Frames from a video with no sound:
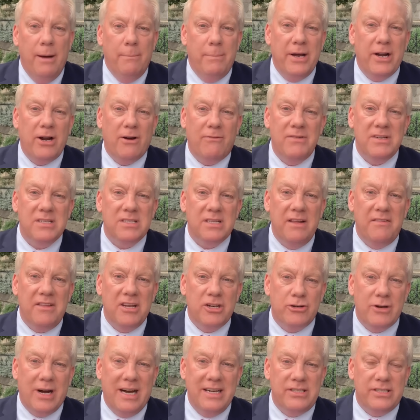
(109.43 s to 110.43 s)
But obviously,
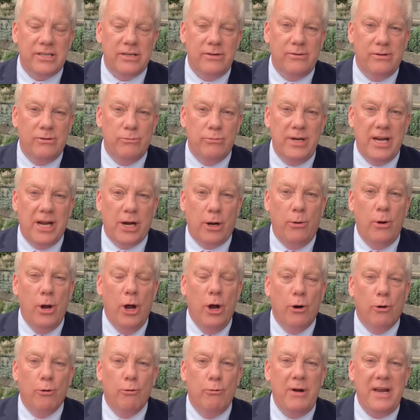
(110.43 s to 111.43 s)
they're trying to, you know,
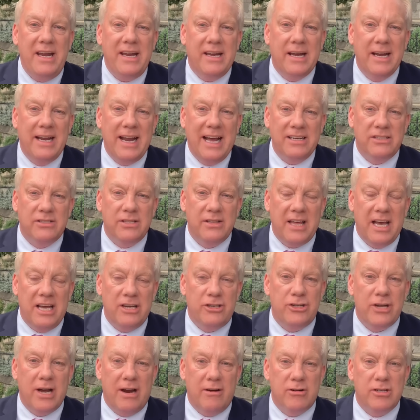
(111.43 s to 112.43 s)
reconnect to
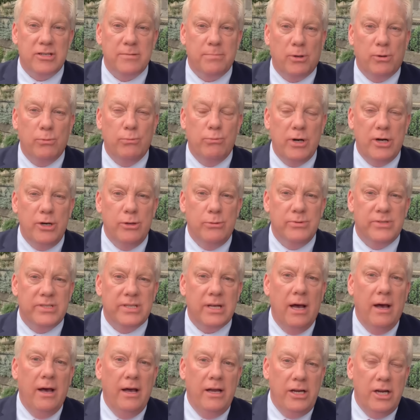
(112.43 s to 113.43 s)
their charitable
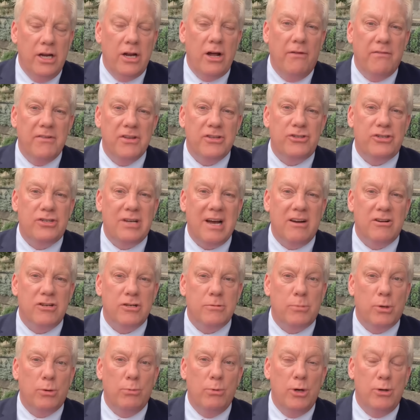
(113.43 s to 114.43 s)
roots. You know, those
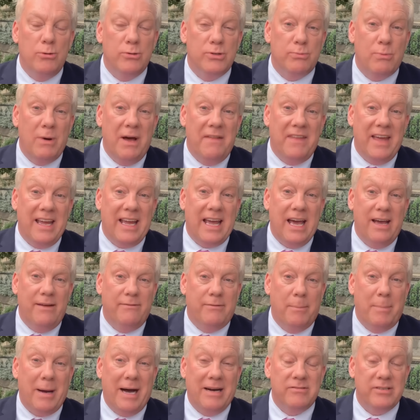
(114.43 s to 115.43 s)
charitable roots where they
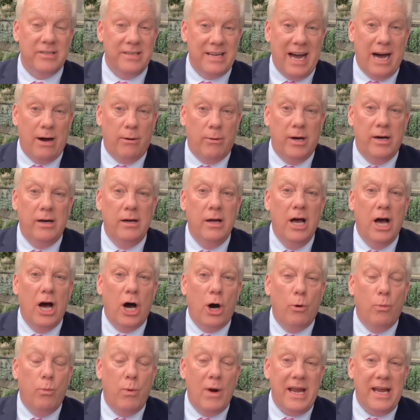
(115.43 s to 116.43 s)
gave about an hour
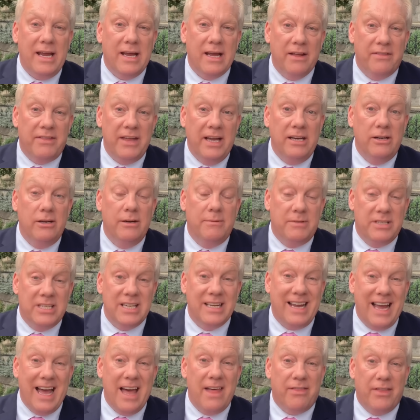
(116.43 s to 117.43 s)
a week, I think,
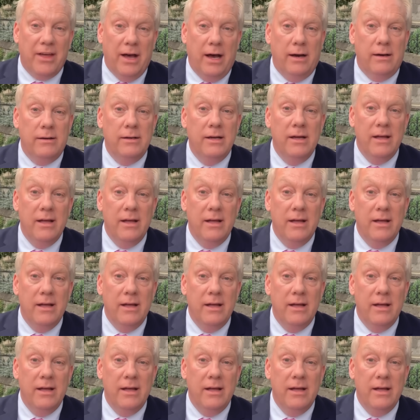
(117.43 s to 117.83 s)
together.